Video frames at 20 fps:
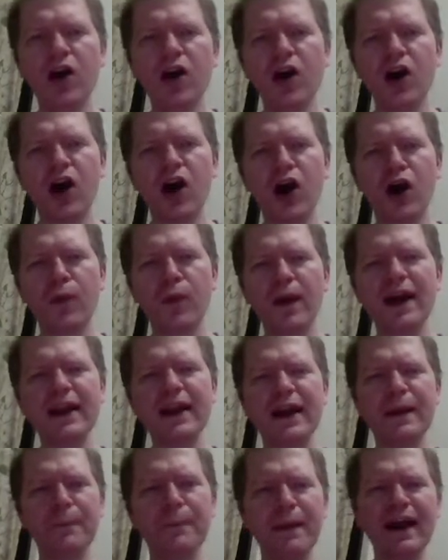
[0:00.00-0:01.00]
Alright, I
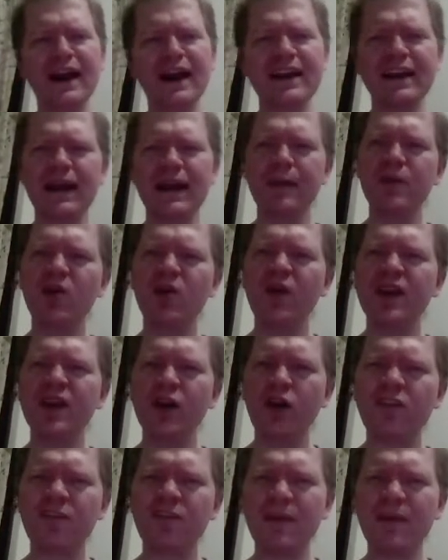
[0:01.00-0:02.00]
am back and I'm going
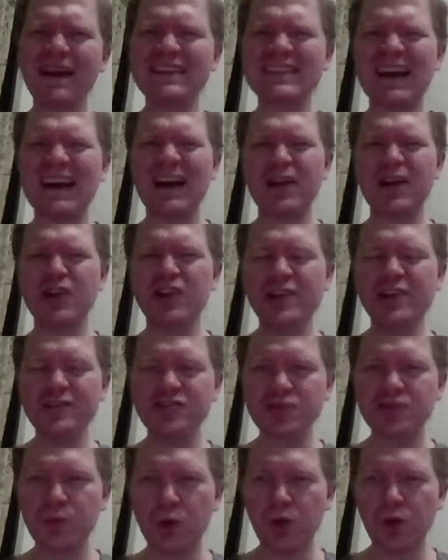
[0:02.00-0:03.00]
over my entire
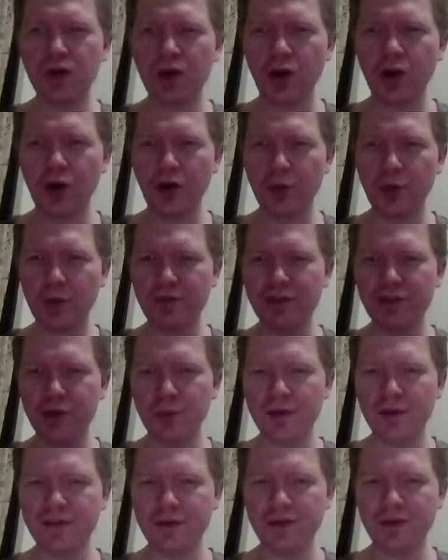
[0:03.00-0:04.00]
neutral card review
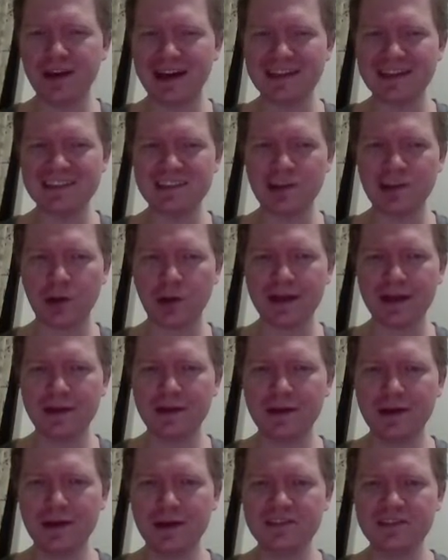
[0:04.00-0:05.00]
with you guys. Alright,
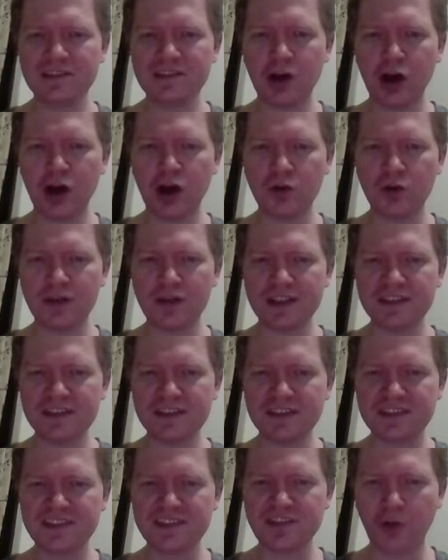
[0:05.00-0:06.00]
so let's
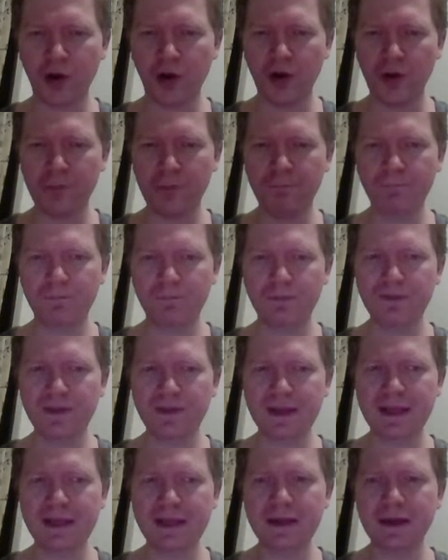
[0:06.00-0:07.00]
just start
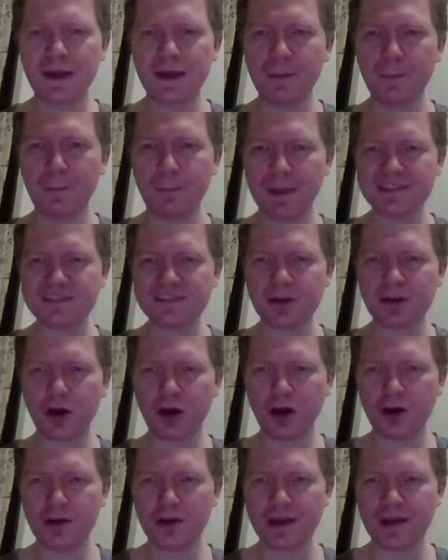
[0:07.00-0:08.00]
the best
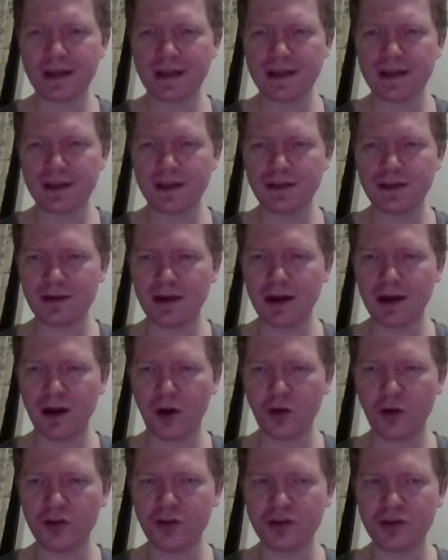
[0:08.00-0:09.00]
card in all
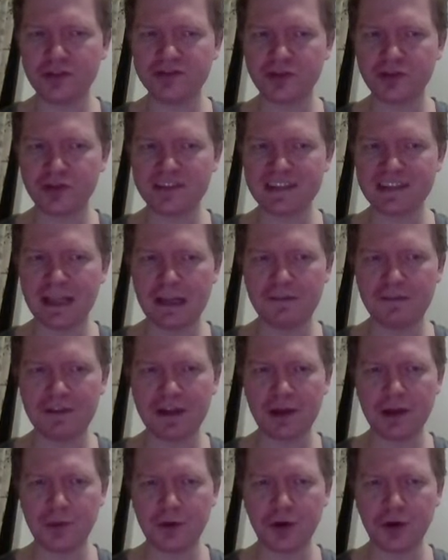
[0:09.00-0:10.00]
the neutrals, the elephant in
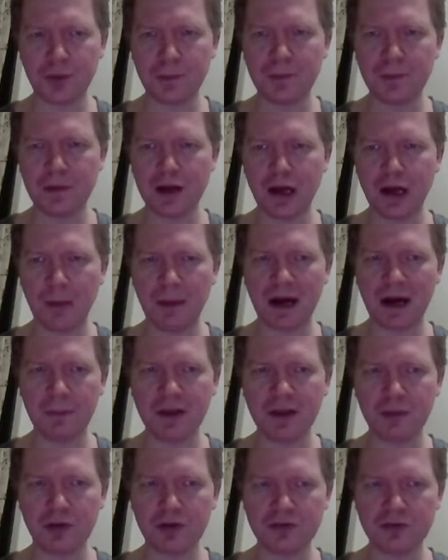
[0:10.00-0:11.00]
the room,
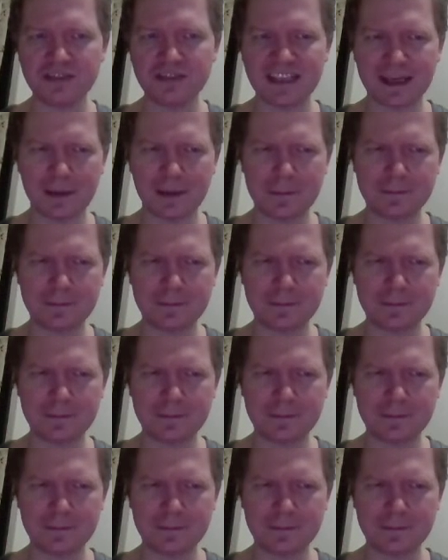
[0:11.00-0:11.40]
Abominable Lieutenant.